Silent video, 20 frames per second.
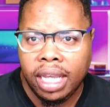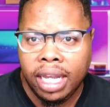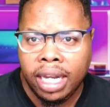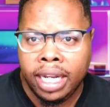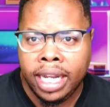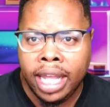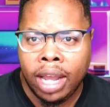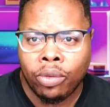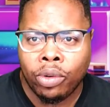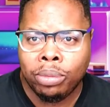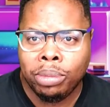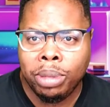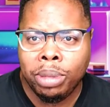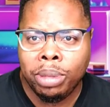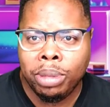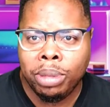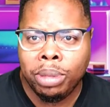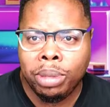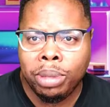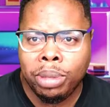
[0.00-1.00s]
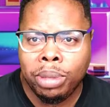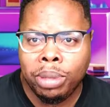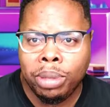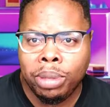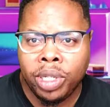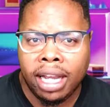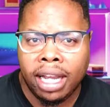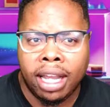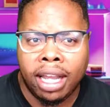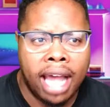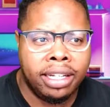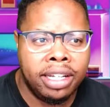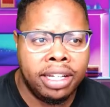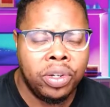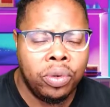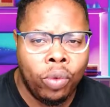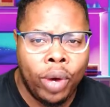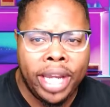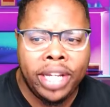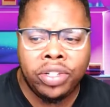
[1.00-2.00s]
Now remember this: God
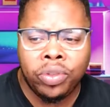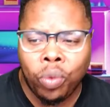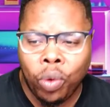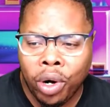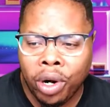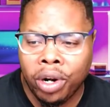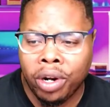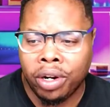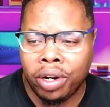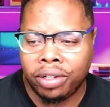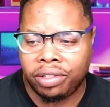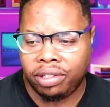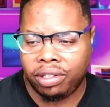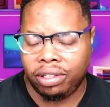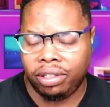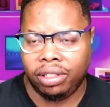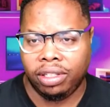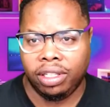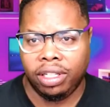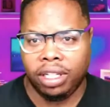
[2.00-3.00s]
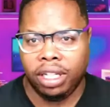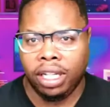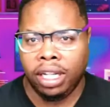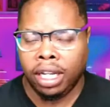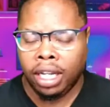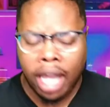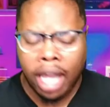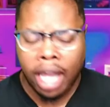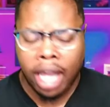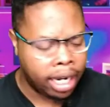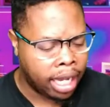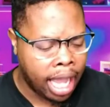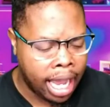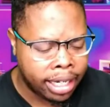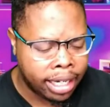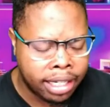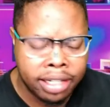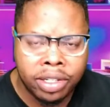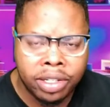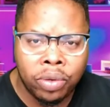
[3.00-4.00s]
doesn't waste words. God,
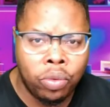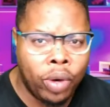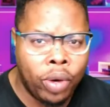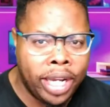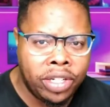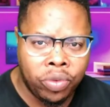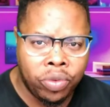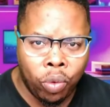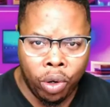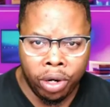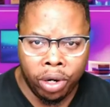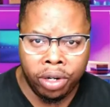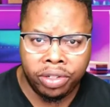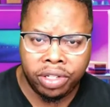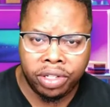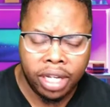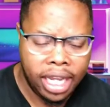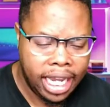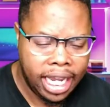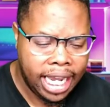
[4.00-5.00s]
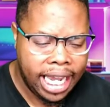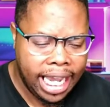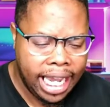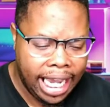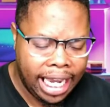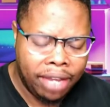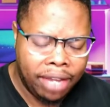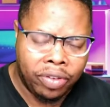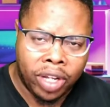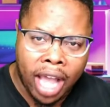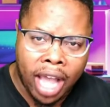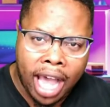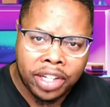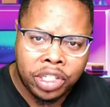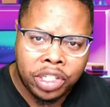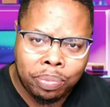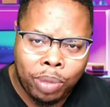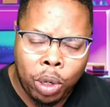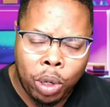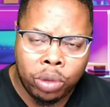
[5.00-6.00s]
God doesn't waste words. If God
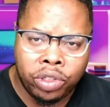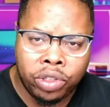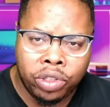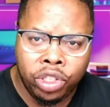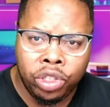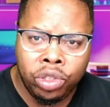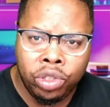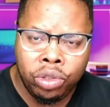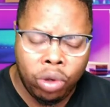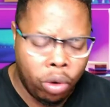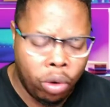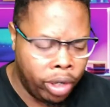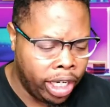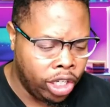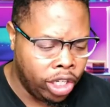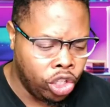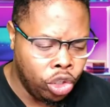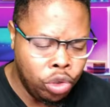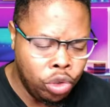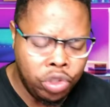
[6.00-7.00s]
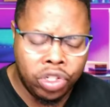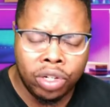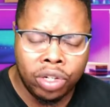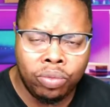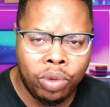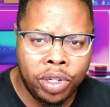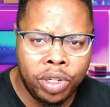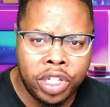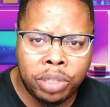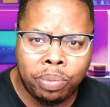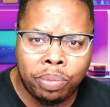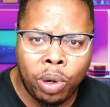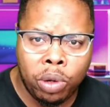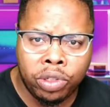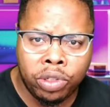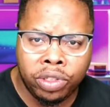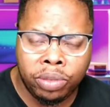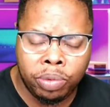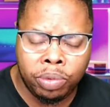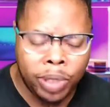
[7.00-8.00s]
spoke to you or he used someone to
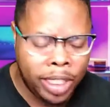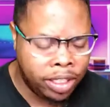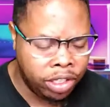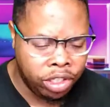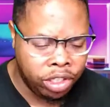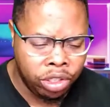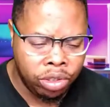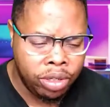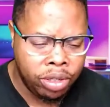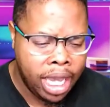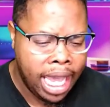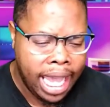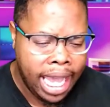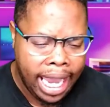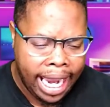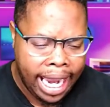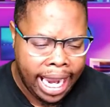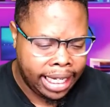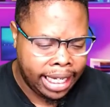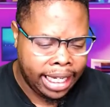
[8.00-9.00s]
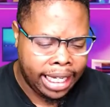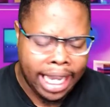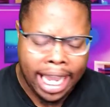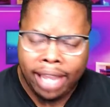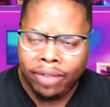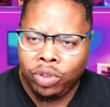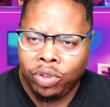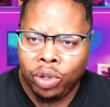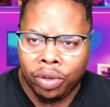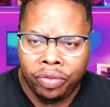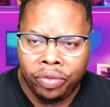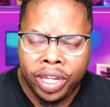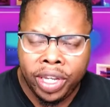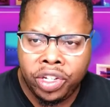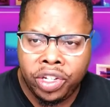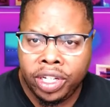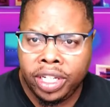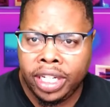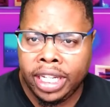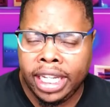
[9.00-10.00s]
spoke speak to you and he gave you a
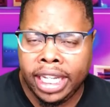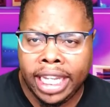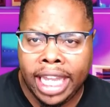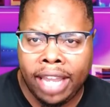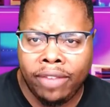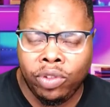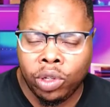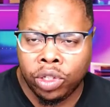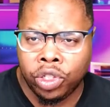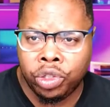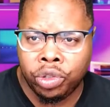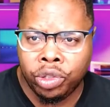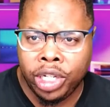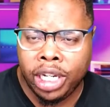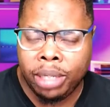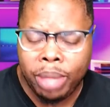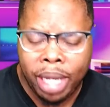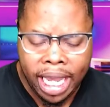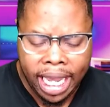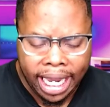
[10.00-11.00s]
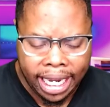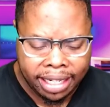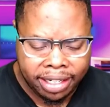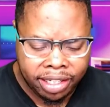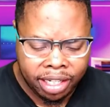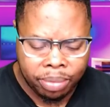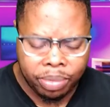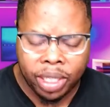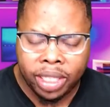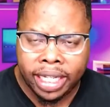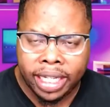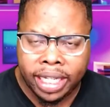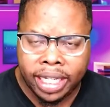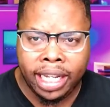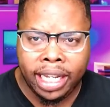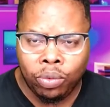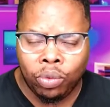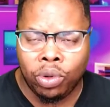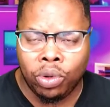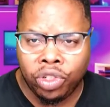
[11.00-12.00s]
vision, he gave you a dream, it's something that
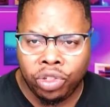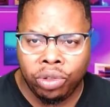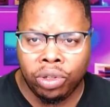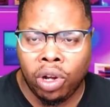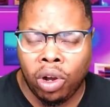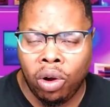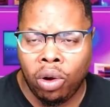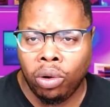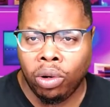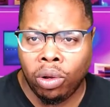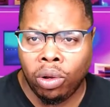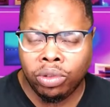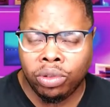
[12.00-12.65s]
he wants you to hold on